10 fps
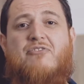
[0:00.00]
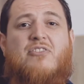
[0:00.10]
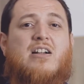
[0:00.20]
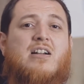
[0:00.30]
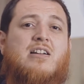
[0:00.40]

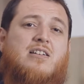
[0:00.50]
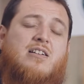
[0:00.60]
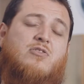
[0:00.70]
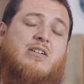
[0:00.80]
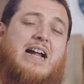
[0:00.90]
filled
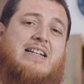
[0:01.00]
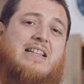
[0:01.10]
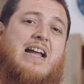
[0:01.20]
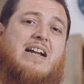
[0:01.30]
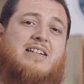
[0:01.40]
uh, to get
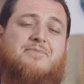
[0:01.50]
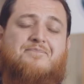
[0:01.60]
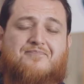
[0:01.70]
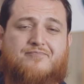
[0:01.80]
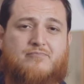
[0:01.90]
that
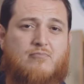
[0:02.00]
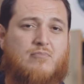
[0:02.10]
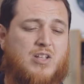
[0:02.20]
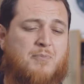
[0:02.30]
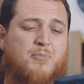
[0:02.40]

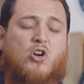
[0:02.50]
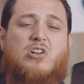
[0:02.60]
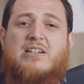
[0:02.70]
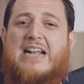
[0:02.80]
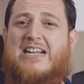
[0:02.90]

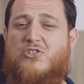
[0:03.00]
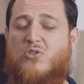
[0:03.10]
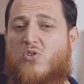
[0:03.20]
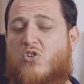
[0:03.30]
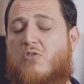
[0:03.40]
product at
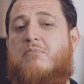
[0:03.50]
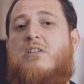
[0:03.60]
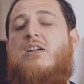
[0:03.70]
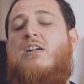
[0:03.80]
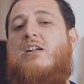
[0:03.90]
your home
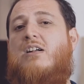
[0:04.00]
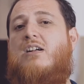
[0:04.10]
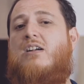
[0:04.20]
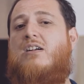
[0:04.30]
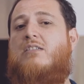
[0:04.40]

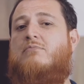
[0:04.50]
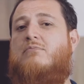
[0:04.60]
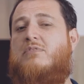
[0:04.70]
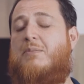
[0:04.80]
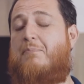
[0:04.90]

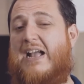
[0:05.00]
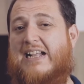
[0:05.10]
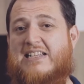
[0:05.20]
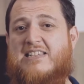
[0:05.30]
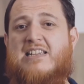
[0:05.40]
um, the
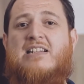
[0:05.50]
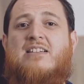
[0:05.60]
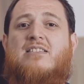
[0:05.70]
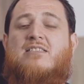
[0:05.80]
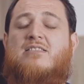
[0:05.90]

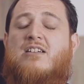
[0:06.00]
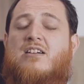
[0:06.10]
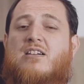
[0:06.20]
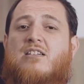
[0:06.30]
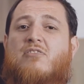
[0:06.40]
packaging
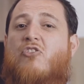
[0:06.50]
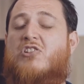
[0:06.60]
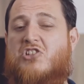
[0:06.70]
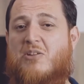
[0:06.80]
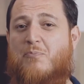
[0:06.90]
the
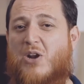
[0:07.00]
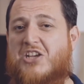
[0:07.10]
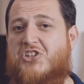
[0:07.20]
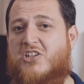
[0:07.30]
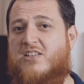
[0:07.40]
first
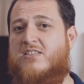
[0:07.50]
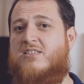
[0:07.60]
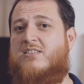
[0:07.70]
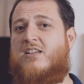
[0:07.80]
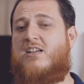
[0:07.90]

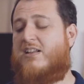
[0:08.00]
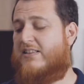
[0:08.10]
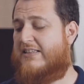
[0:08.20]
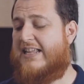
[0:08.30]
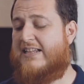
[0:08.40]
impressions
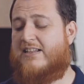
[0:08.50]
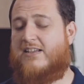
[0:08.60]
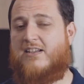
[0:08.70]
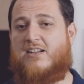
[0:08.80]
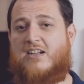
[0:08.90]
then
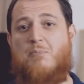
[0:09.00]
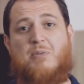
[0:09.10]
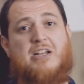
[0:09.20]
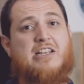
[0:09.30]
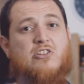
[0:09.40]
uh,
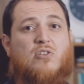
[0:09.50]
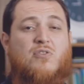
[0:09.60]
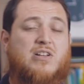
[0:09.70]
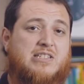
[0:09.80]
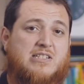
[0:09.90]
completing your
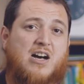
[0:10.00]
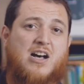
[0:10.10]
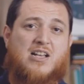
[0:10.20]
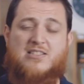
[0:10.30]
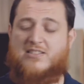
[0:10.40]
first
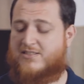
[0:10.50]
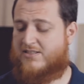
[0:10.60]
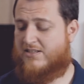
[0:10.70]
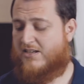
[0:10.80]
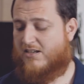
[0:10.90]
tasks
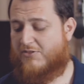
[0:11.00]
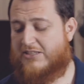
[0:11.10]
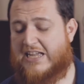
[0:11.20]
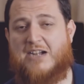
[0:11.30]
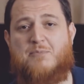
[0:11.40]

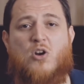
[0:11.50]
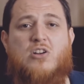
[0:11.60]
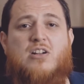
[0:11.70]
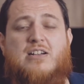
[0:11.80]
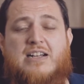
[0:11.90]
with that
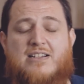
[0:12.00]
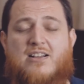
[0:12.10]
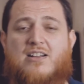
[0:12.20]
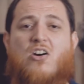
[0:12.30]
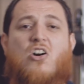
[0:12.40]
product and
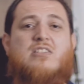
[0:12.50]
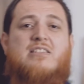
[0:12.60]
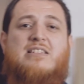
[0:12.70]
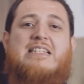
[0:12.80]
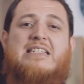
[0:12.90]
uh,
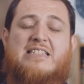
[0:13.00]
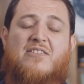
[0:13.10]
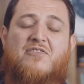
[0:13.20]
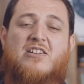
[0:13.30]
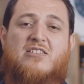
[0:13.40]
all these
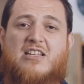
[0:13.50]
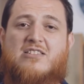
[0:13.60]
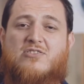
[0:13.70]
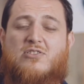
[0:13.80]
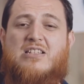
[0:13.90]
different
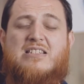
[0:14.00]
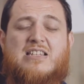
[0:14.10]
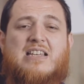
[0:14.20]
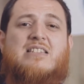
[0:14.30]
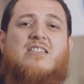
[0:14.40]
things so this
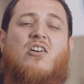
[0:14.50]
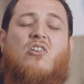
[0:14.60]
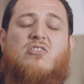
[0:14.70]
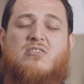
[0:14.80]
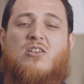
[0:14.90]
is
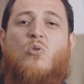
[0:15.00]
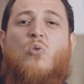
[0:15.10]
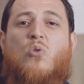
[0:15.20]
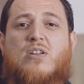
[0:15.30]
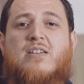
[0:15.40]
the
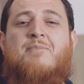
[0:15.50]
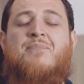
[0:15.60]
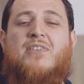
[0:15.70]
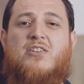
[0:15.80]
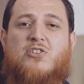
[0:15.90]
whole
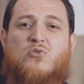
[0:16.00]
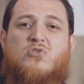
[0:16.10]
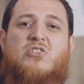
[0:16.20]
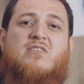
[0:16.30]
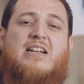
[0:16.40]

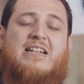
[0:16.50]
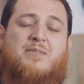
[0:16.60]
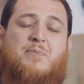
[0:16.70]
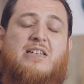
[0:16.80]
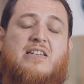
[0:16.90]
user
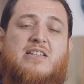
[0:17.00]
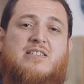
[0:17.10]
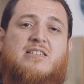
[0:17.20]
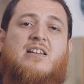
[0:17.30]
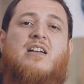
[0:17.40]

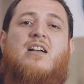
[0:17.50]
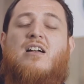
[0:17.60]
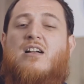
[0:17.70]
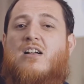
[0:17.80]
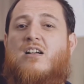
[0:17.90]
experience
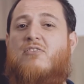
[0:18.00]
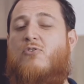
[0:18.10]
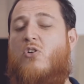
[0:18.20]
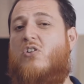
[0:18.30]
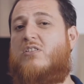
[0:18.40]
uh,
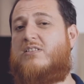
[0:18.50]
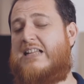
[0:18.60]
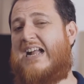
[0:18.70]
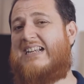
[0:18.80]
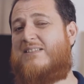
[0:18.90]
for
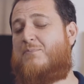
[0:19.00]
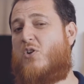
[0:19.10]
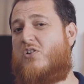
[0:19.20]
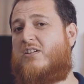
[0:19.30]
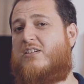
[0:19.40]
that
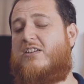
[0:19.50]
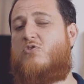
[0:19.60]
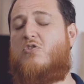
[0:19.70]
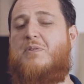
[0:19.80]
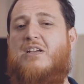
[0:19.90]
product it
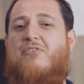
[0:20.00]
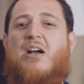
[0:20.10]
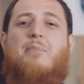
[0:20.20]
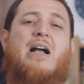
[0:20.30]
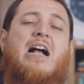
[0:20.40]
could be a
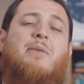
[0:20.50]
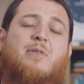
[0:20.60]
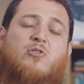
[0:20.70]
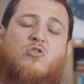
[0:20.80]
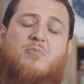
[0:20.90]
web app
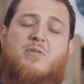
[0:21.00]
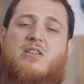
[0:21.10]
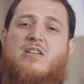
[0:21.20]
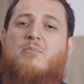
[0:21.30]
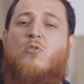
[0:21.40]
it could
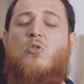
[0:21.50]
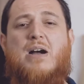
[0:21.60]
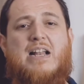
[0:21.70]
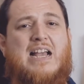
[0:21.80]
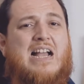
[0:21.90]
be a
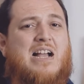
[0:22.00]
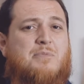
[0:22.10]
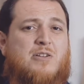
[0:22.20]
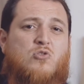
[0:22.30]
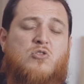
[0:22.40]
mobile
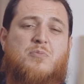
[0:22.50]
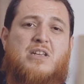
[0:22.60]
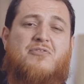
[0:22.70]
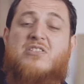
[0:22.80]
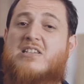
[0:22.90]
app it could
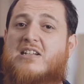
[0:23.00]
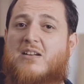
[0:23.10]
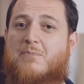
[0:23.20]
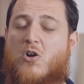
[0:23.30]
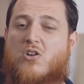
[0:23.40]
be a
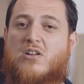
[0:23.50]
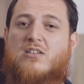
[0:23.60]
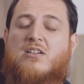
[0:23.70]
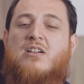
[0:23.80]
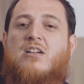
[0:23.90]
physical product